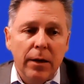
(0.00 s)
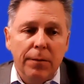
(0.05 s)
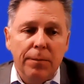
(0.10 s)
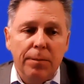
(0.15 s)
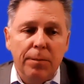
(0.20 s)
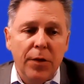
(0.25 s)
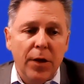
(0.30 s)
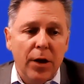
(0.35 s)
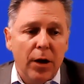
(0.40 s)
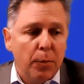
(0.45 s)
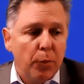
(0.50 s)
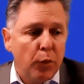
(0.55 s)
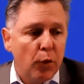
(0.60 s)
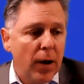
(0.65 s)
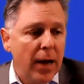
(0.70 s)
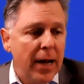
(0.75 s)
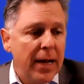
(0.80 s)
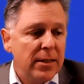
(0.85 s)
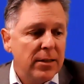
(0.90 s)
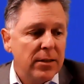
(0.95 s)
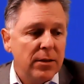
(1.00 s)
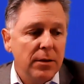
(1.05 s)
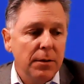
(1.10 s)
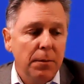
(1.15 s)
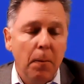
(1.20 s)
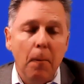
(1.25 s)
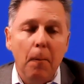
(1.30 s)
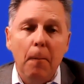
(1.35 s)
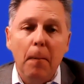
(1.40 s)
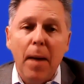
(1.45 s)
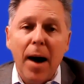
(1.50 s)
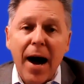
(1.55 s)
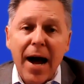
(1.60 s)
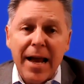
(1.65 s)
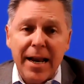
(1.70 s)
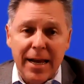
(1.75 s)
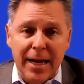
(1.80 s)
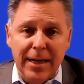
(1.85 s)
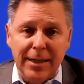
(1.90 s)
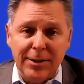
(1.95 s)
their price
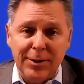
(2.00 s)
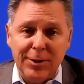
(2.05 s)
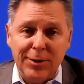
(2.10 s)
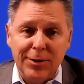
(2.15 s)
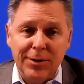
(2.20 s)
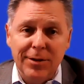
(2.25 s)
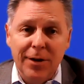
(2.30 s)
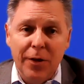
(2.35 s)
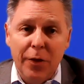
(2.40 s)
minus